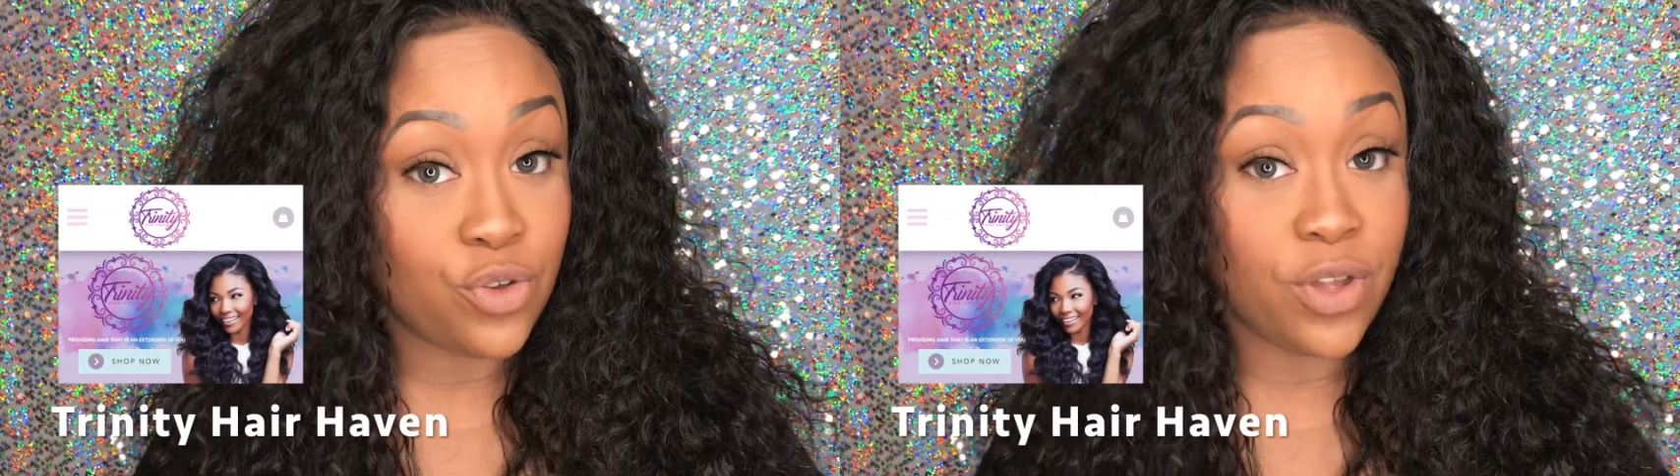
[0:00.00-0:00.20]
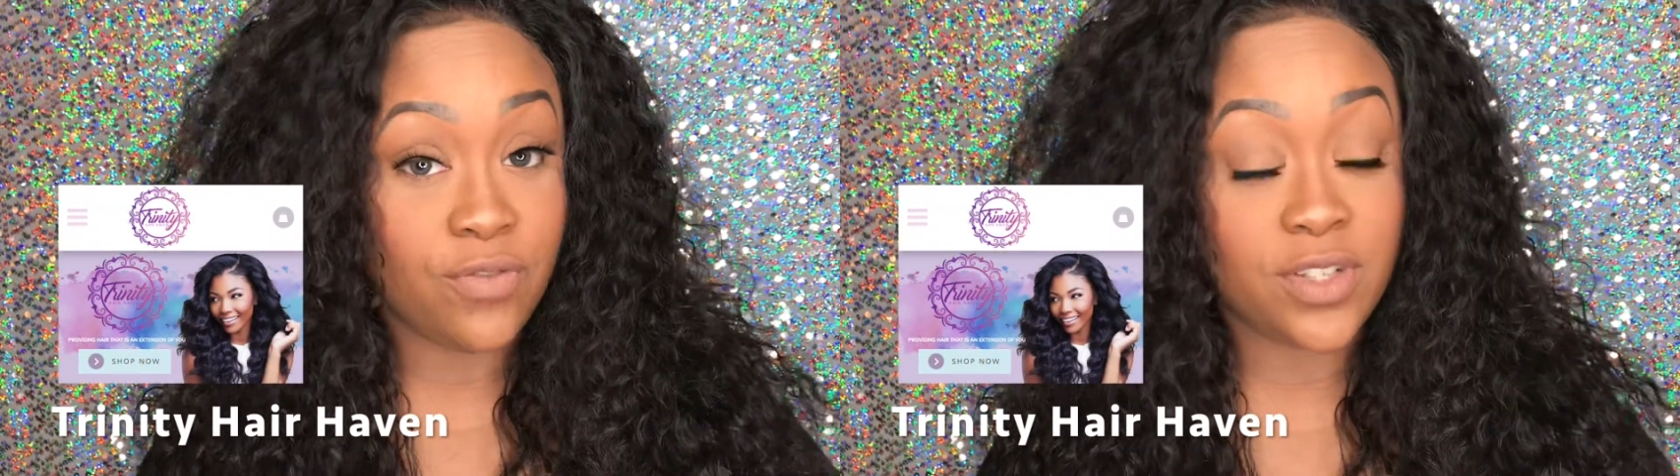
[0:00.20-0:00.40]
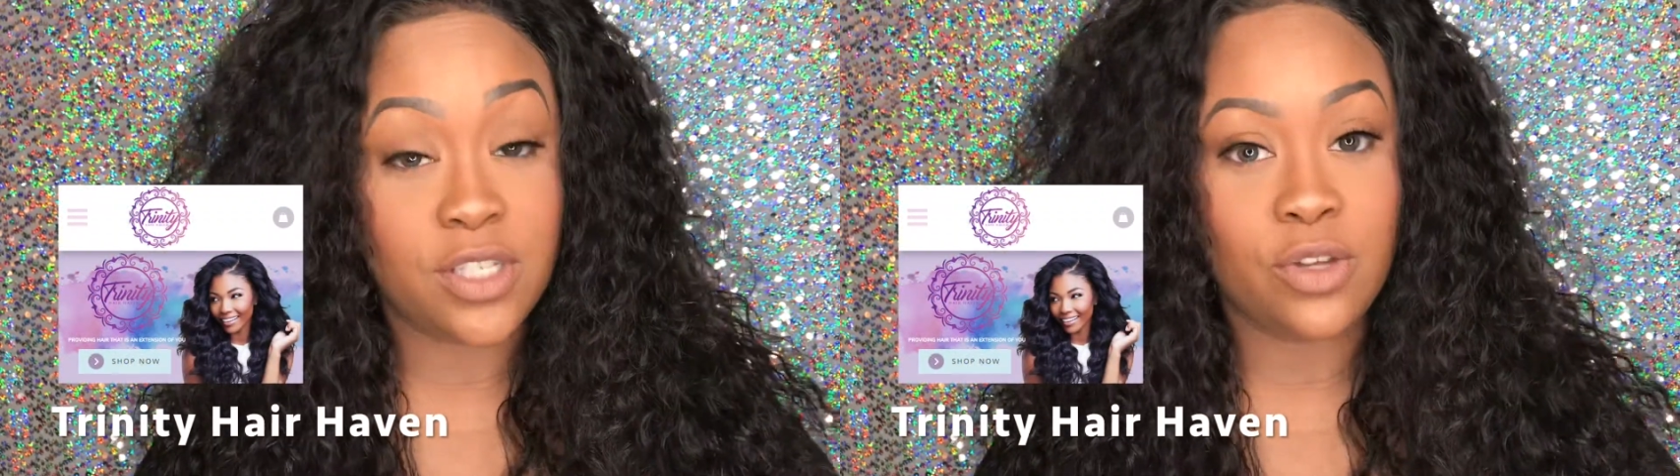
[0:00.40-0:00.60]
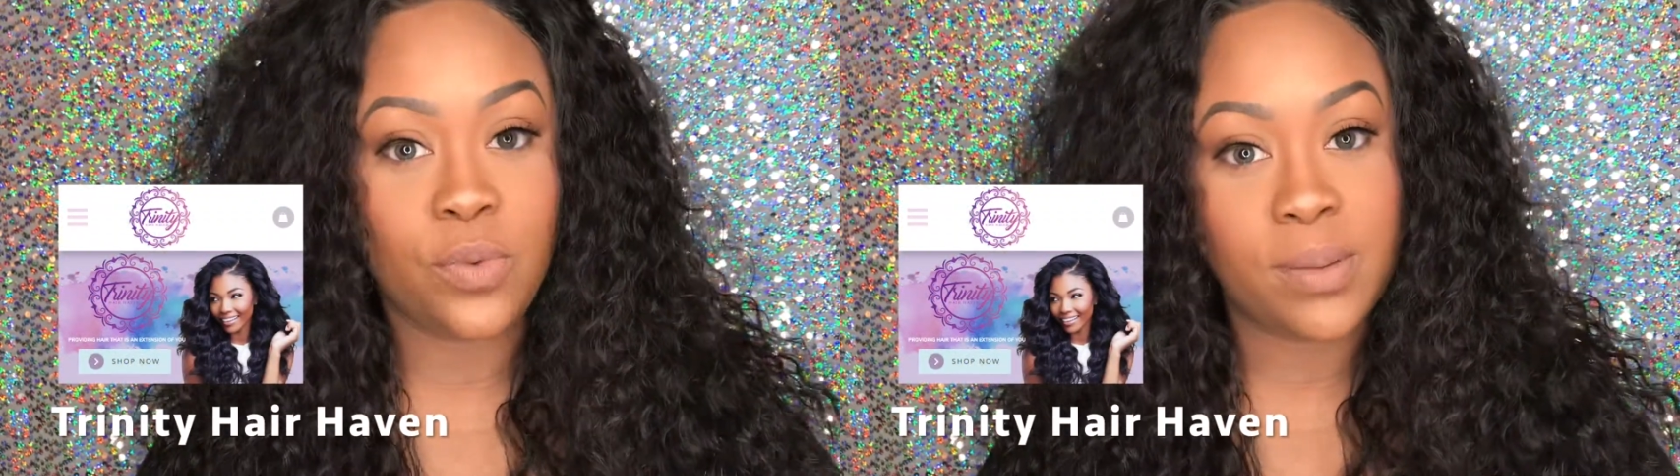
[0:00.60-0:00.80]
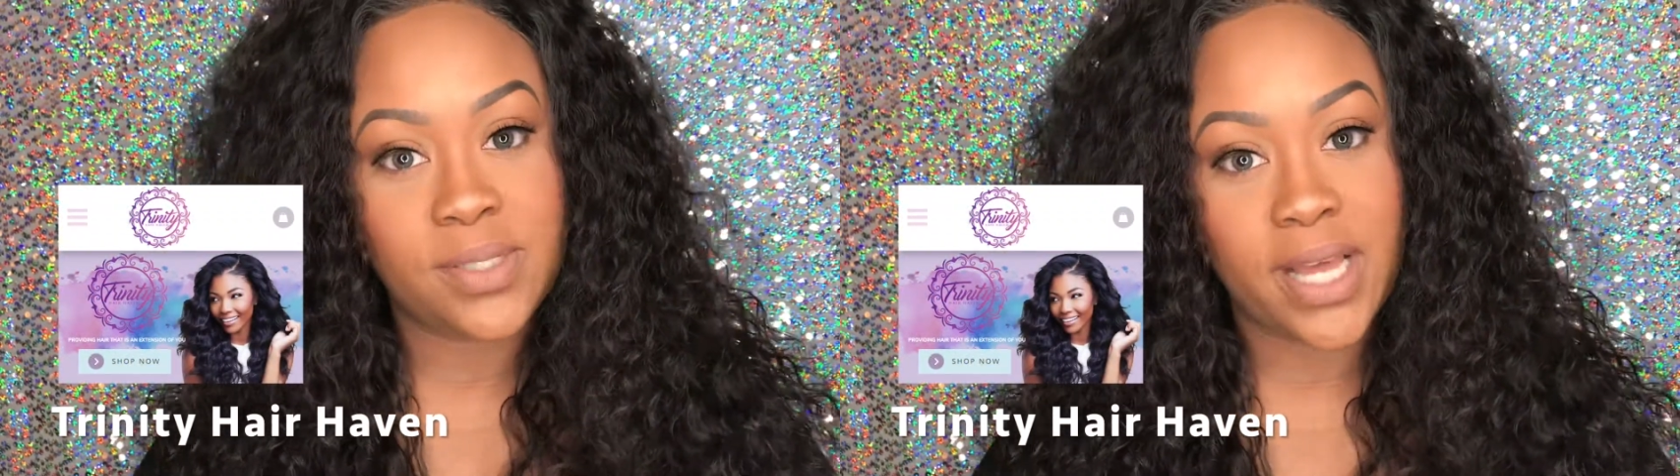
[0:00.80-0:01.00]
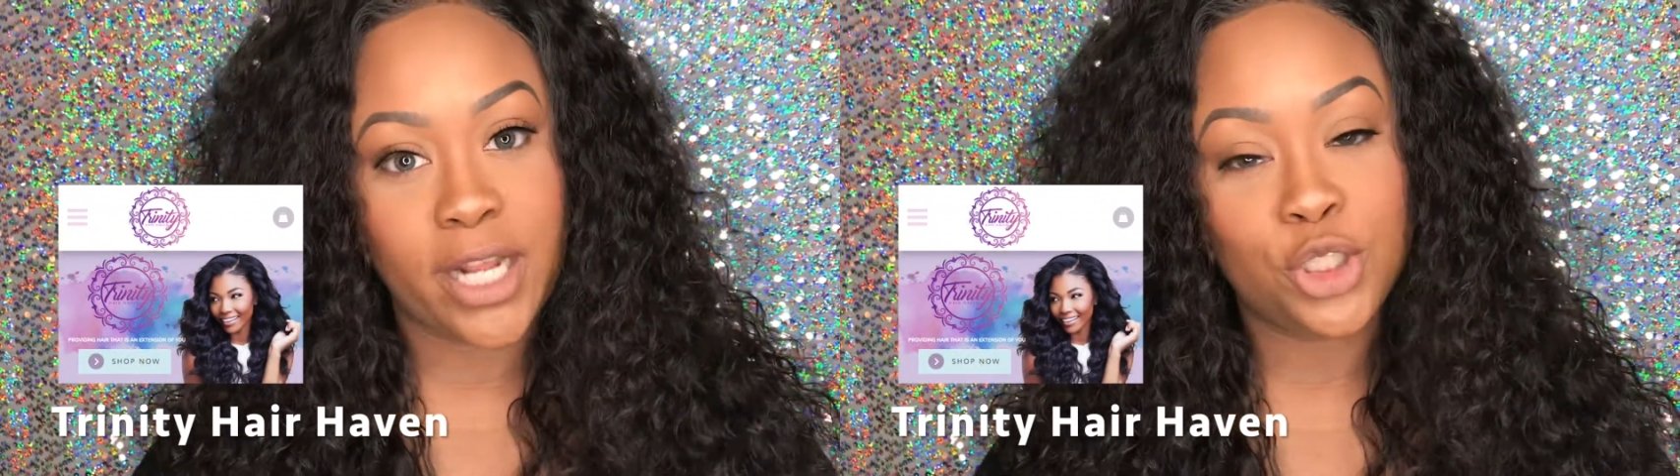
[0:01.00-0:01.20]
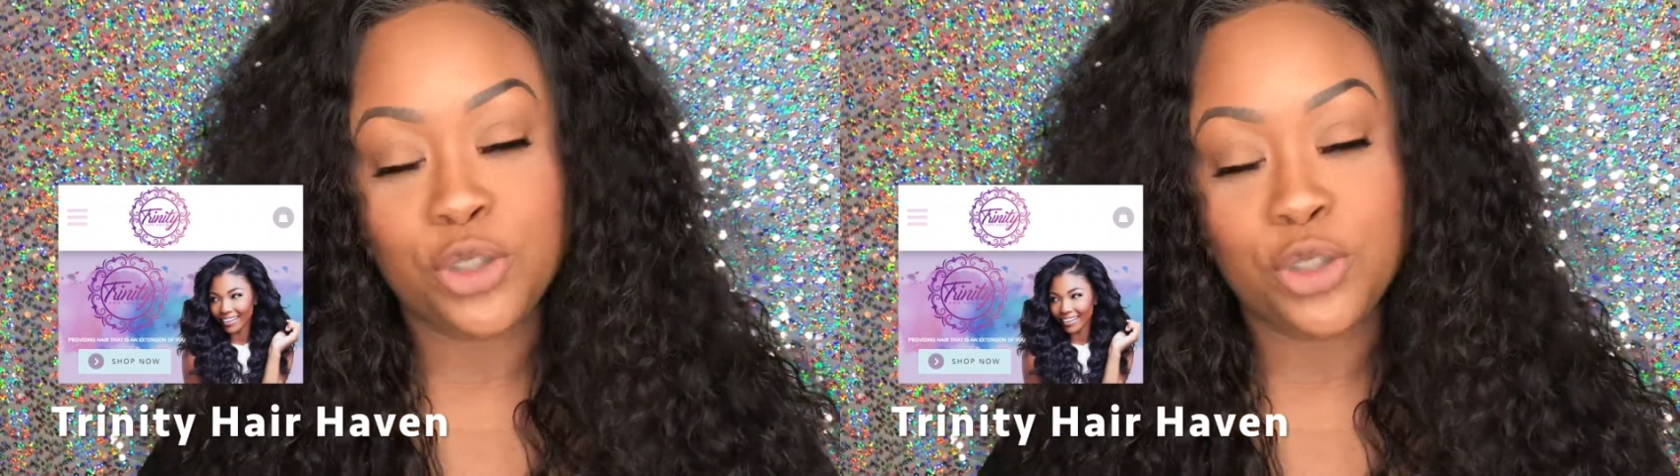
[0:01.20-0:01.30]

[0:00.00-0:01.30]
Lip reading: You can visit their website at